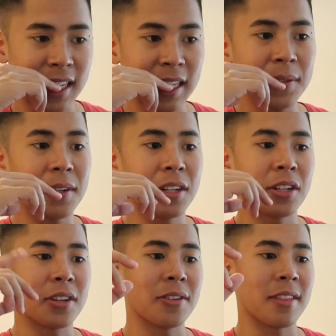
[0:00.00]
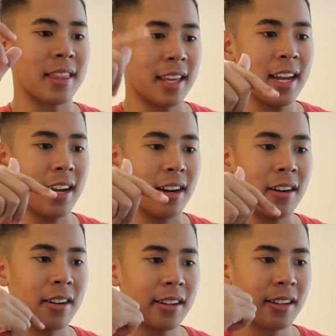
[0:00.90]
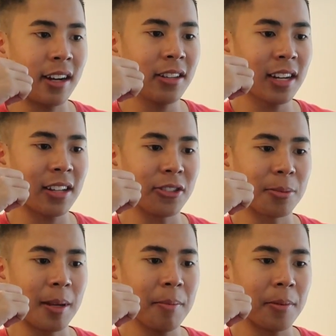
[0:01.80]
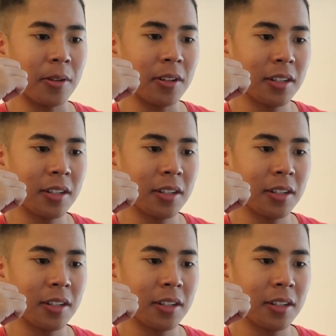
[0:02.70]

I don't want to go there. Oh, look at all those people.